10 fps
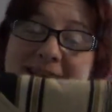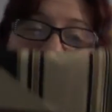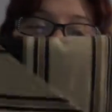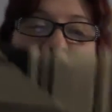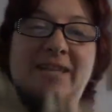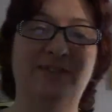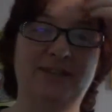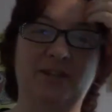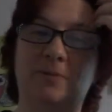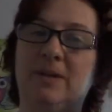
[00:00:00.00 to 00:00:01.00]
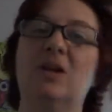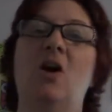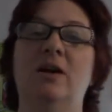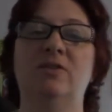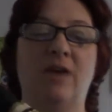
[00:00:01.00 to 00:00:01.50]
did. It just gives it a little bit of
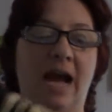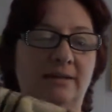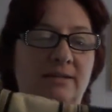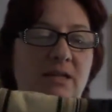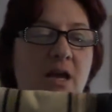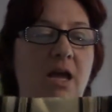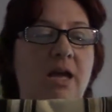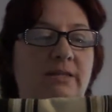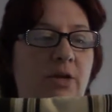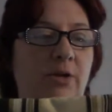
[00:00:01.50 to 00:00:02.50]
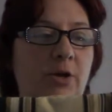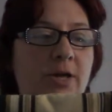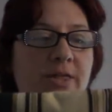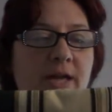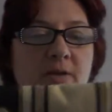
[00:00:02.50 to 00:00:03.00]
contrast. So the
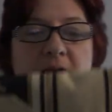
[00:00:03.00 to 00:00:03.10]
only thing